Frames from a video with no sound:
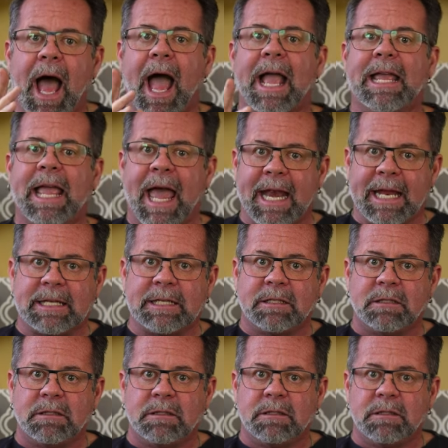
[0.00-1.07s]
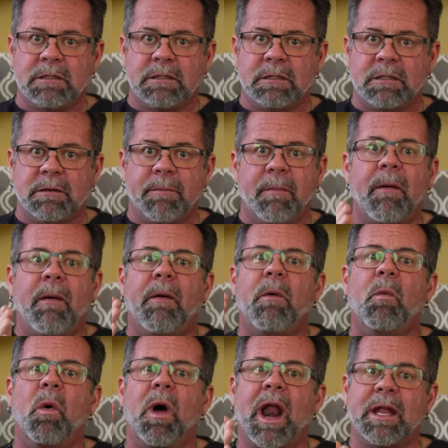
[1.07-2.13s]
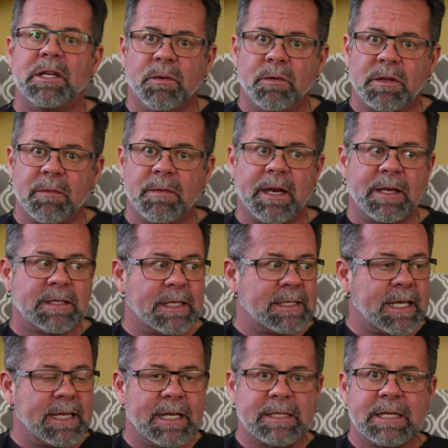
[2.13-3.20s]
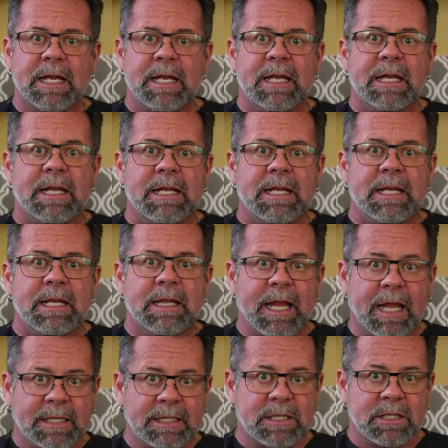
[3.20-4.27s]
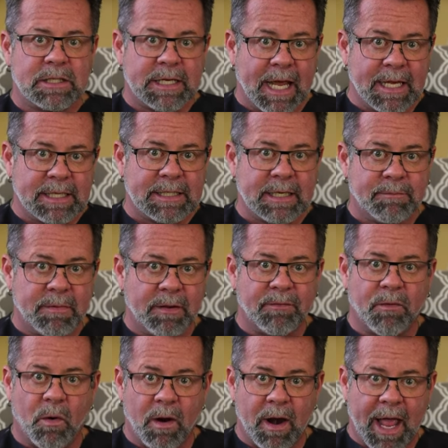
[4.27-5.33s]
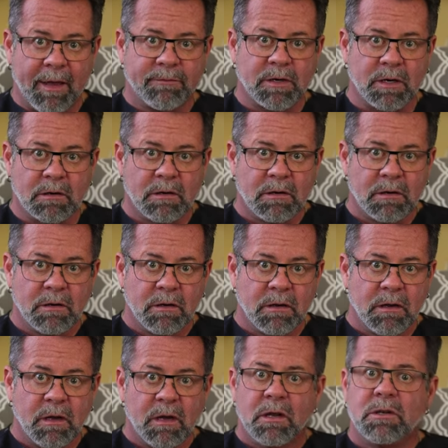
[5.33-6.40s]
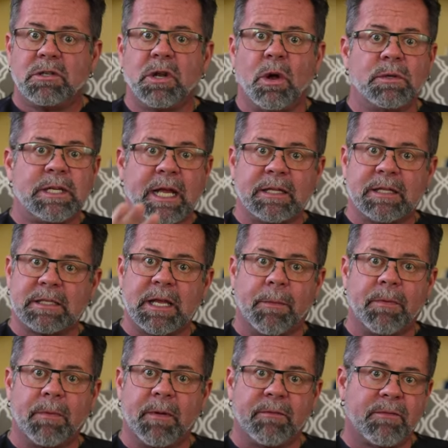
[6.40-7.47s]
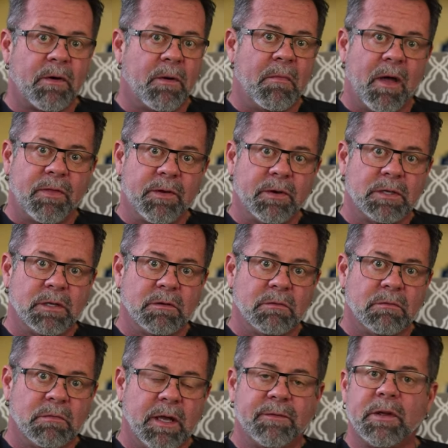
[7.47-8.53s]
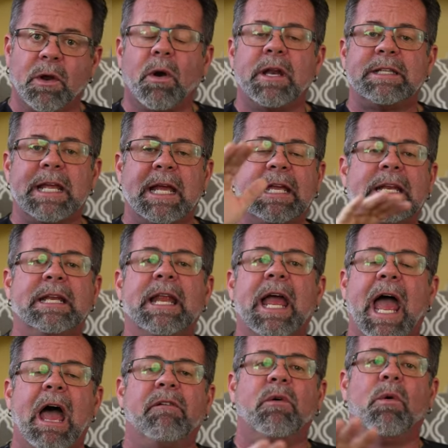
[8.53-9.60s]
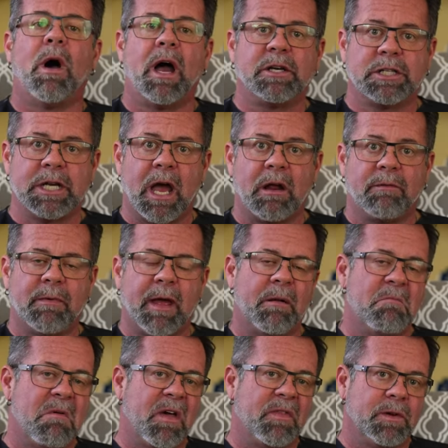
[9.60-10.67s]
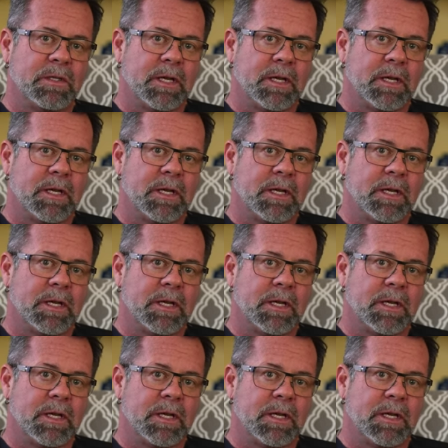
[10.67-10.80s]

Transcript: I get it. What I do with them then is I say this let's test it before and after don't take the supplement for a month or two. If they're already taking it, have a washout about a month or